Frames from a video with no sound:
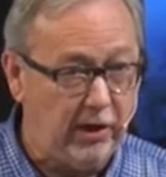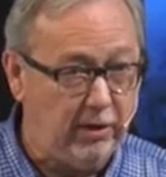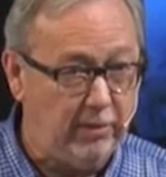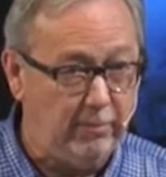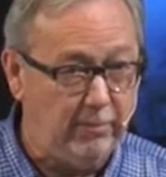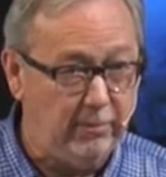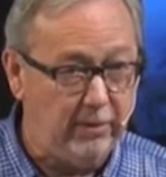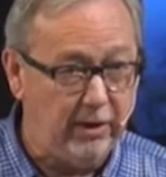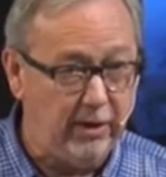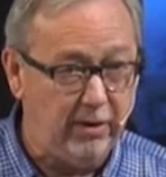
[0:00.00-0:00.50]

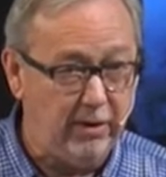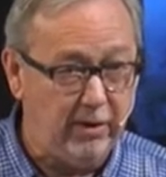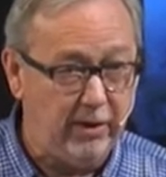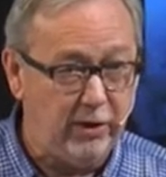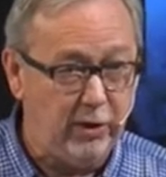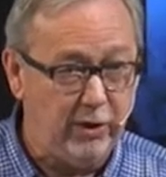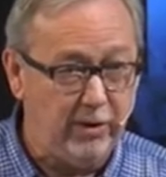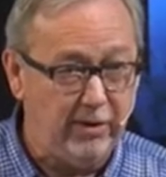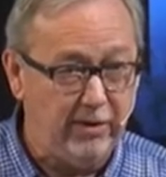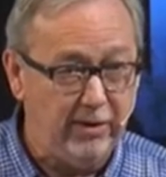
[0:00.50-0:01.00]
them, you
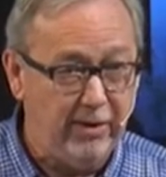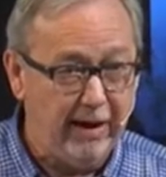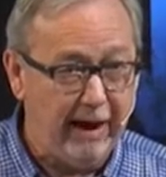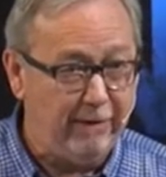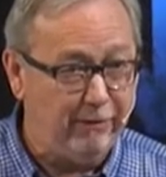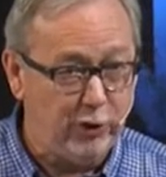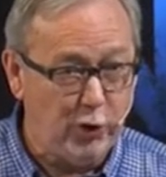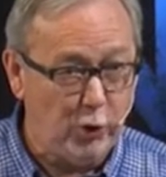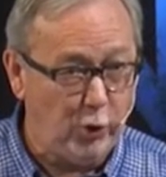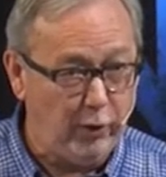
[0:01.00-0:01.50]
know,
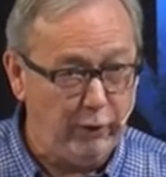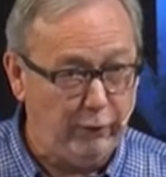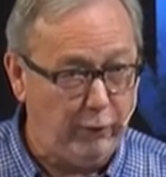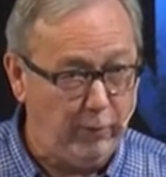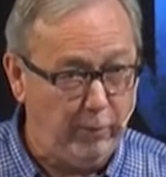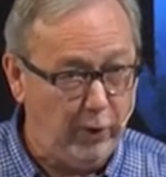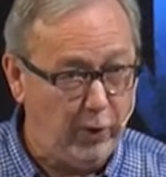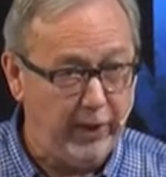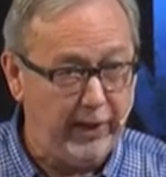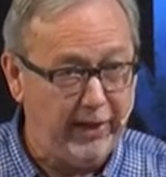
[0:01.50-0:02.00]
have a
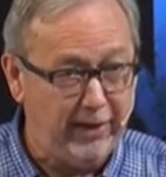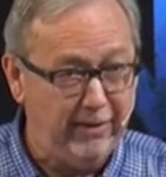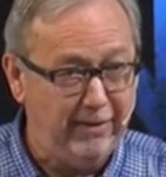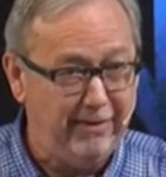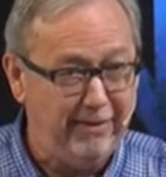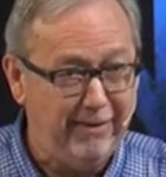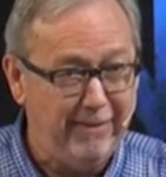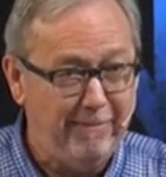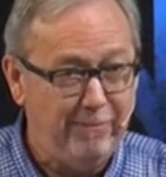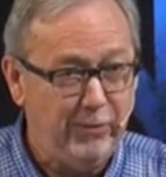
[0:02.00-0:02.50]
joyful morning,
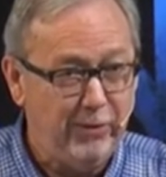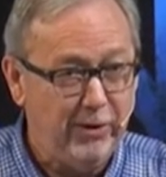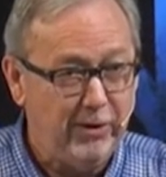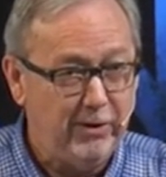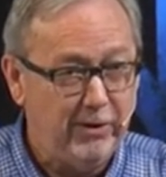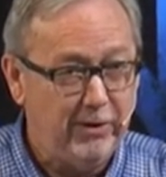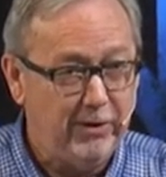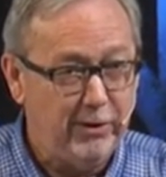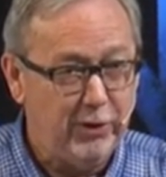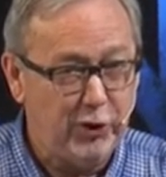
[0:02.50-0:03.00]

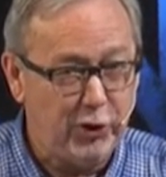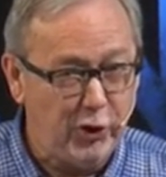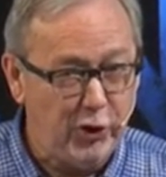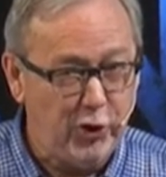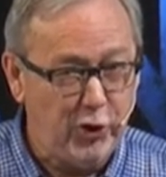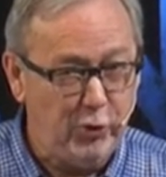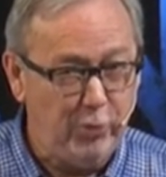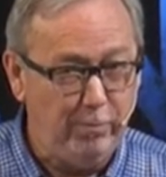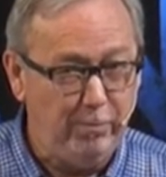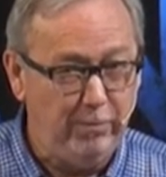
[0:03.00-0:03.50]

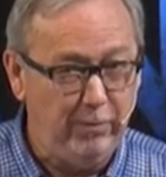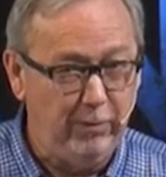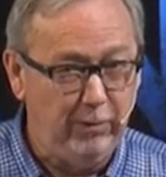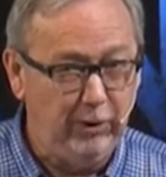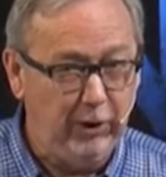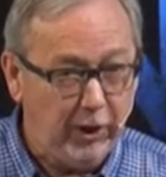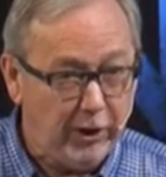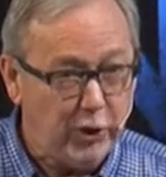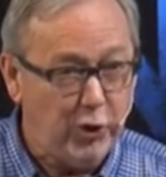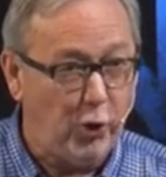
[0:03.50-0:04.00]
should you
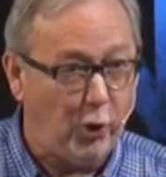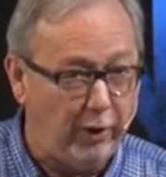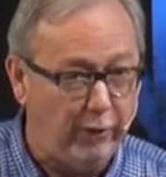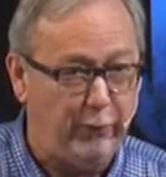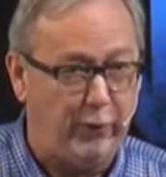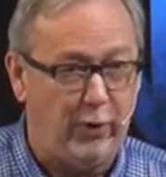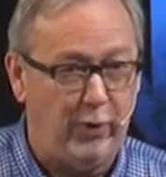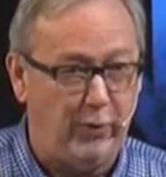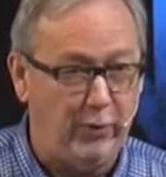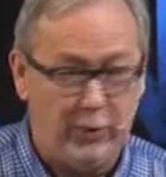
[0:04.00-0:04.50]
look
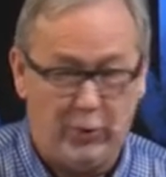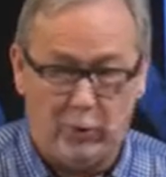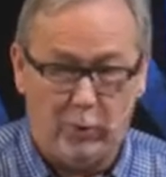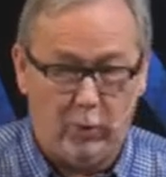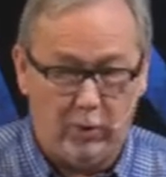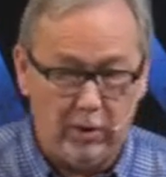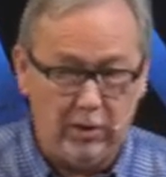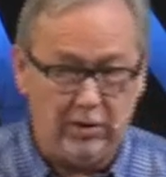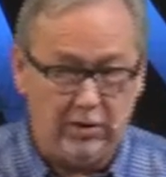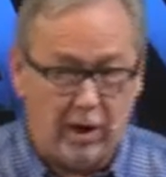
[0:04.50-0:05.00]
joyful? The
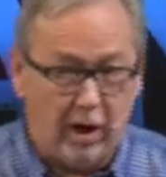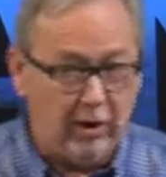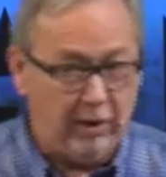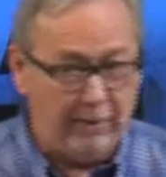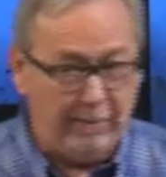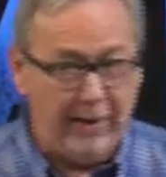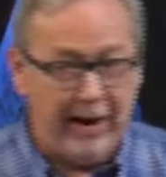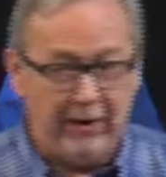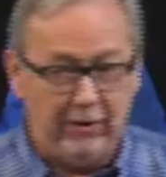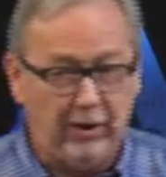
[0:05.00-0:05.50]
word's all
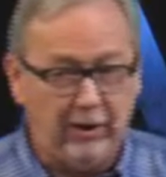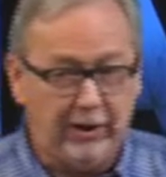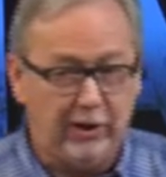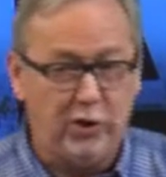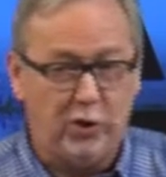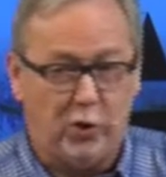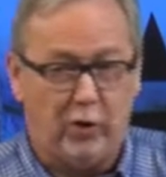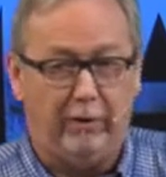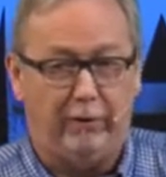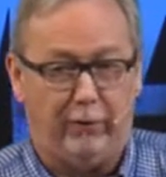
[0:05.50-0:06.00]
about
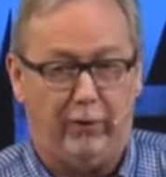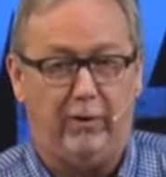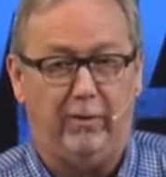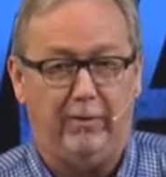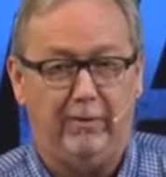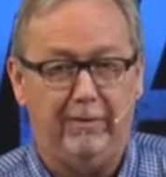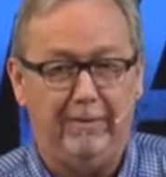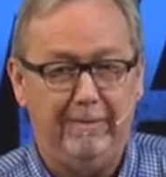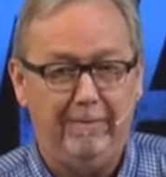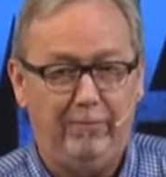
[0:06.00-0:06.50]
looking
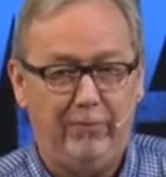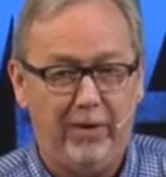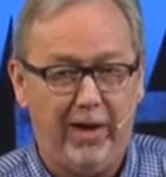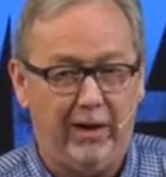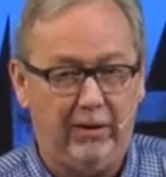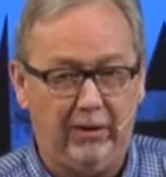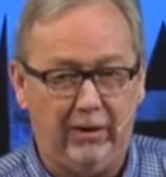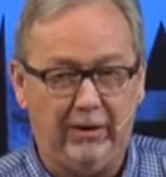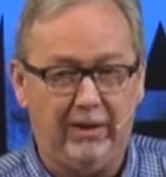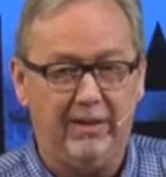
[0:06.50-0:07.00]
joyful,
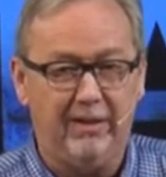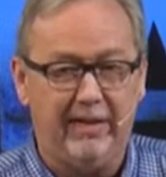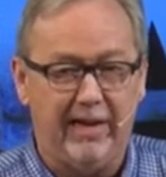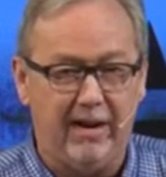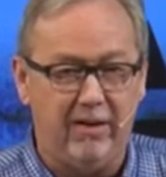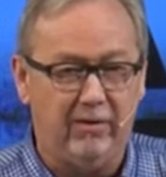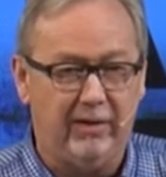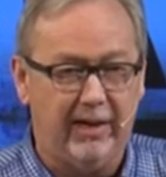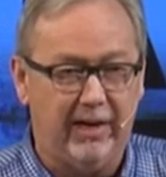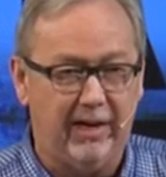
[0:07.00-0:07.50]
not looking
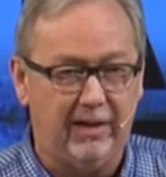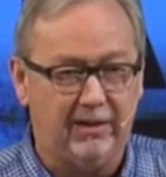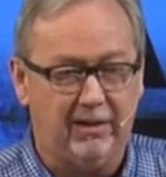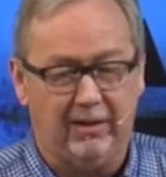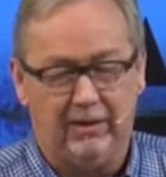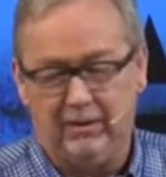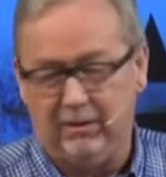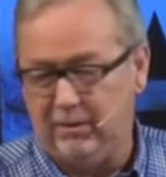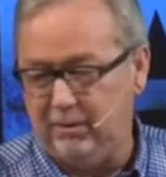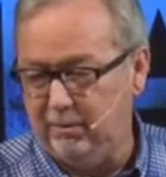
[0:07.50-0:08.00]
downcast
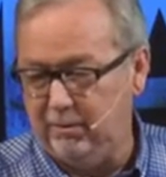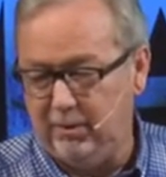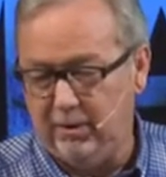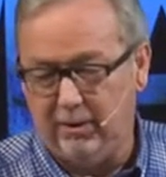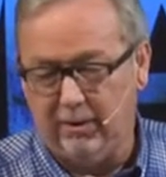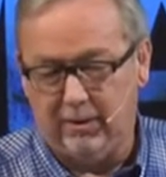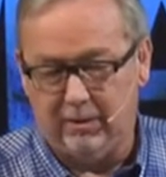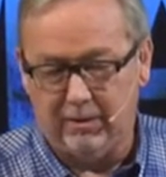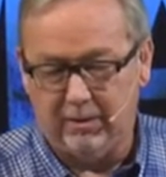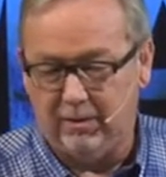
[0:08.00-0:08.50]
like, oh
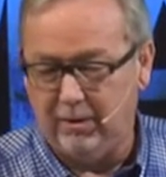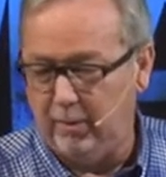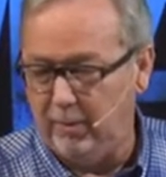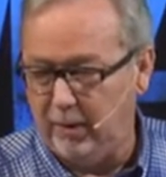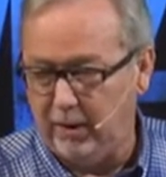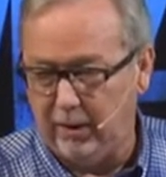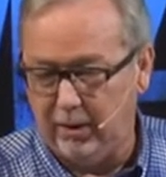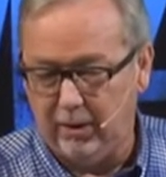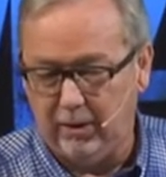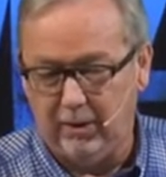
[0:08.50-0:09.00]
no, it's them
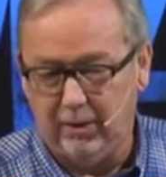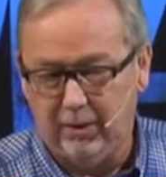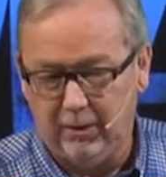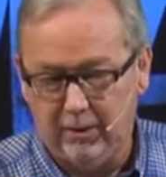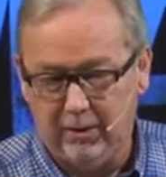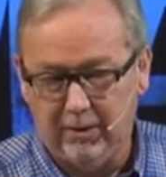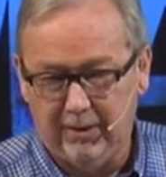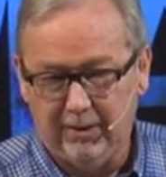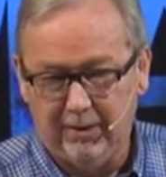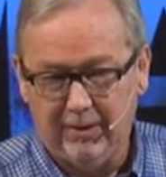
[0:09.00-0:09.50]
again.
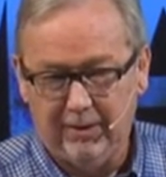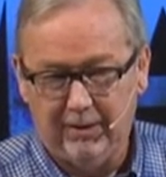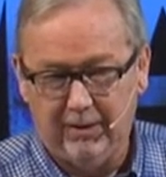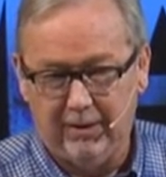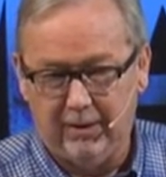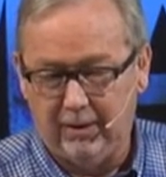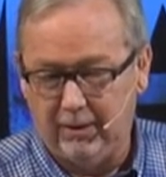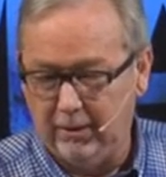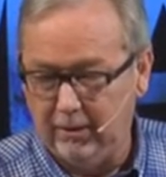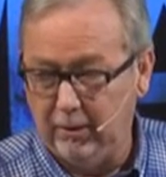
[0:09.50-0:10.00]

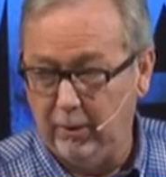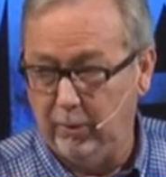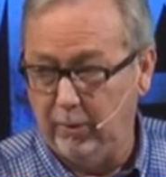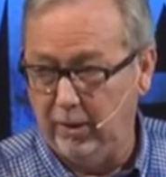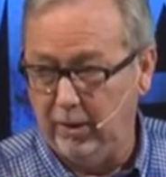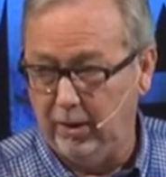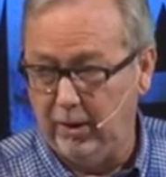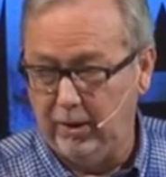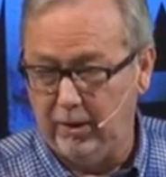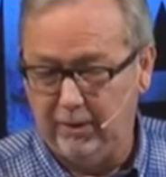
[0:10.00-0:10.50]
Yeah, good
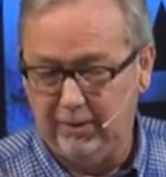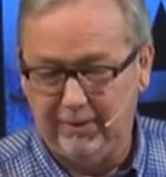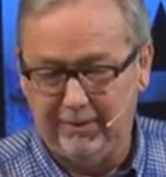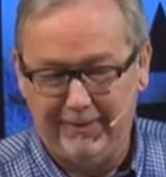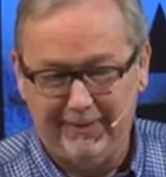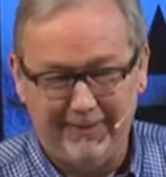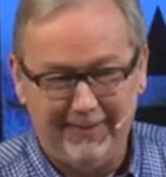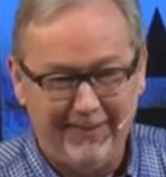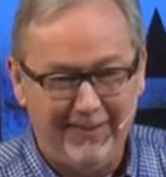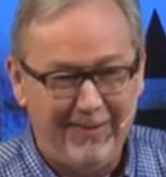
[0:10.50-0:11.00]
morning.
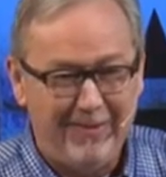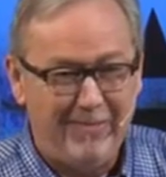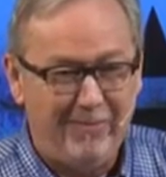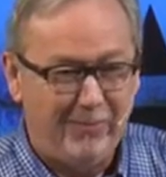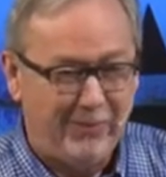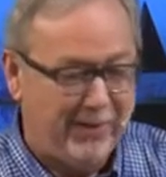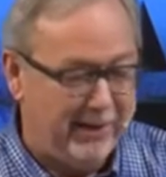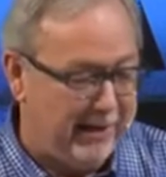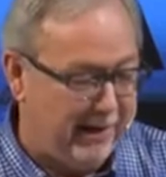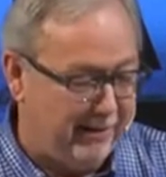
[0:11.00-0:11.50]

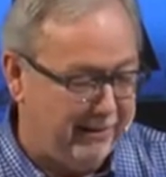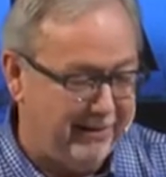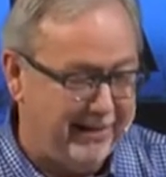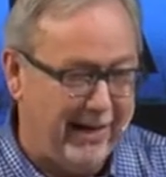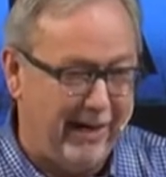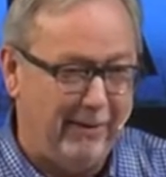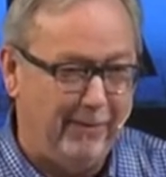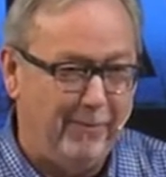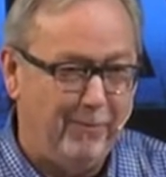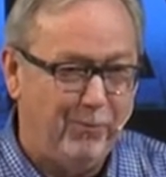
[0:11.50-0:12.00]
No,
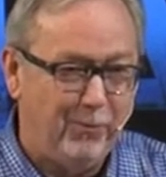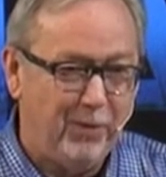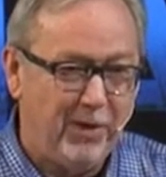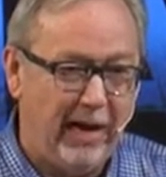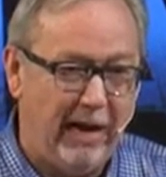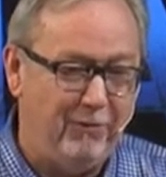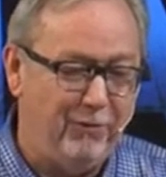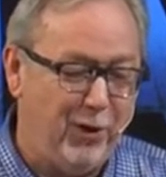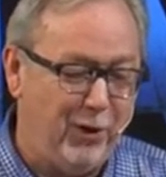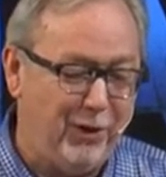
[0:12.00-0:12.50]
no.
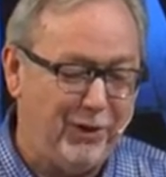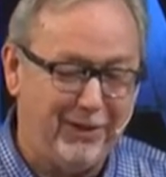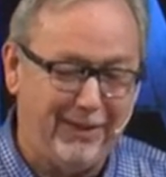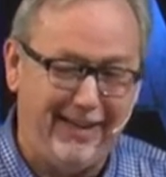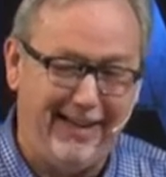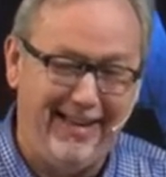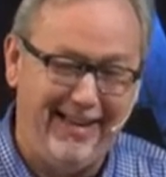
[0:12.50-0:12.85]
I've noticed,